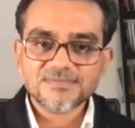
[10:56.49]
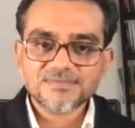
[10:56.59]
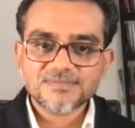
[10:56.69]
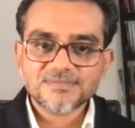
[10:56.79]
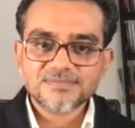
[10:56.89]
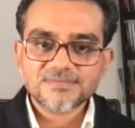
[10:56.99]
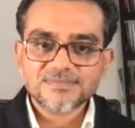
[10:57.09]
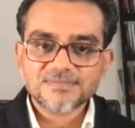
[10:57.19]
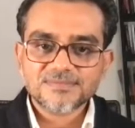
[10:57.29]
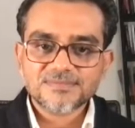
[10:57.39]

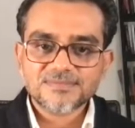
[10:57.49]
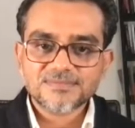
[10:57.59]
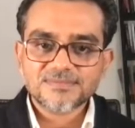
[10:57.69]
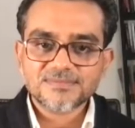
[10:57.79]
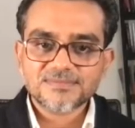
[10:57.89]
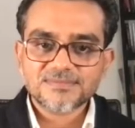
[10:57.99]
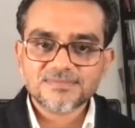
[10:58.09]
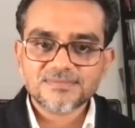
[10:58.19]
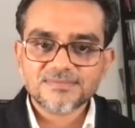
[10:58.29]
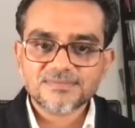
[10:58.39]

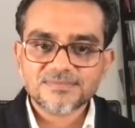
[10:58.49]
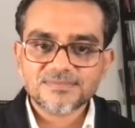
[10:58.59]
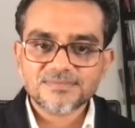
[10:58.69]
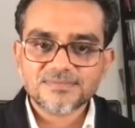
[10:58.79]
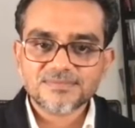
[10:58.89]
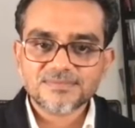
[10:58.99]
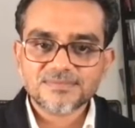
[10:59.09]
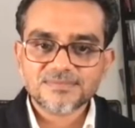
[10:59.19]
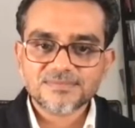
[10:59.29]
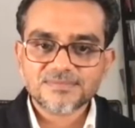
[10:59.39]

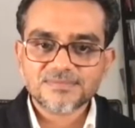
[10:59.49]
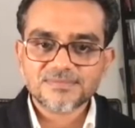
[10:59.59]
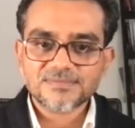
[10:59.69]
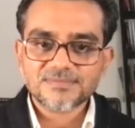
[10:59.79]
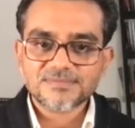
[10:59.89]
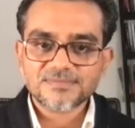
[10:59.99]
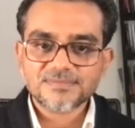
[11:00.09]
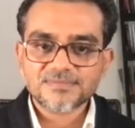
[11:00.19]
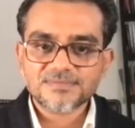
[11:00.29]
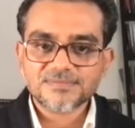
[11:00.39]

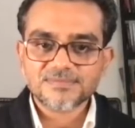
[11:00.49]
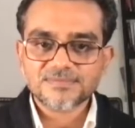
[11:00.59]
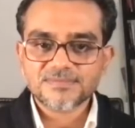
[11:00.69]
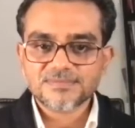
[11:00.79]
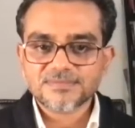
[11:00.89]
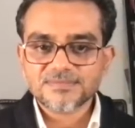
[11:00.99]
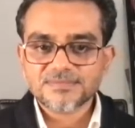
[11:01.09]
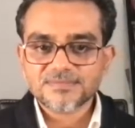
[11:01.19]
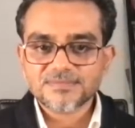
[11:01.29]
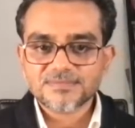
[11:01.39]
[no speech]